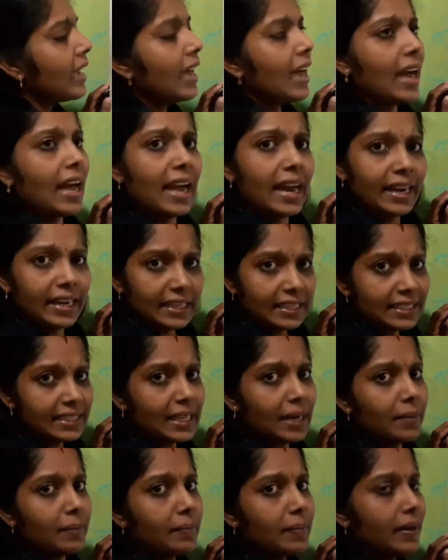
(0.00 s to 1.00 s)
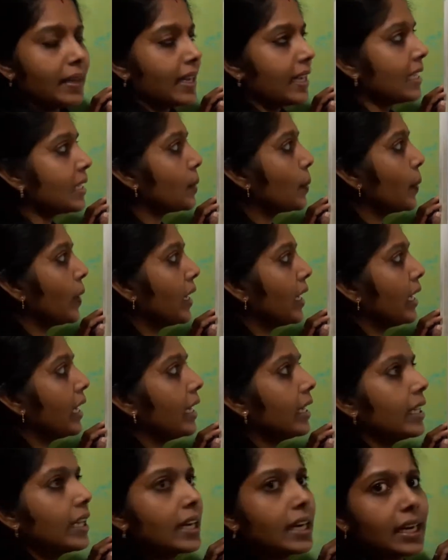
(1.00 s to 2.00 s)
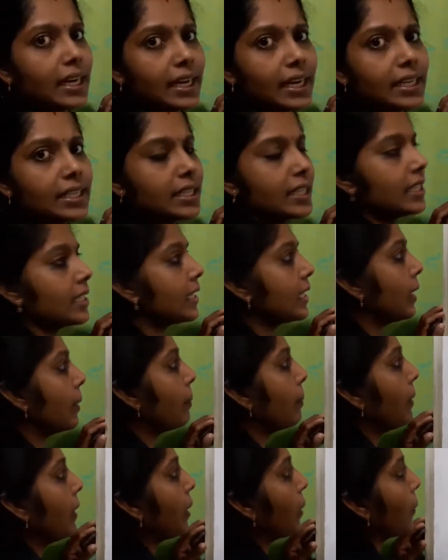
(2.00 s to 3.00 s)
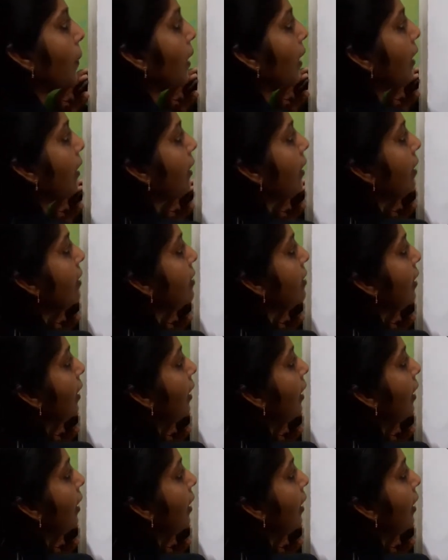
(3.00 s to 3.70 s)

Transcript: And in some place we need the relationship between this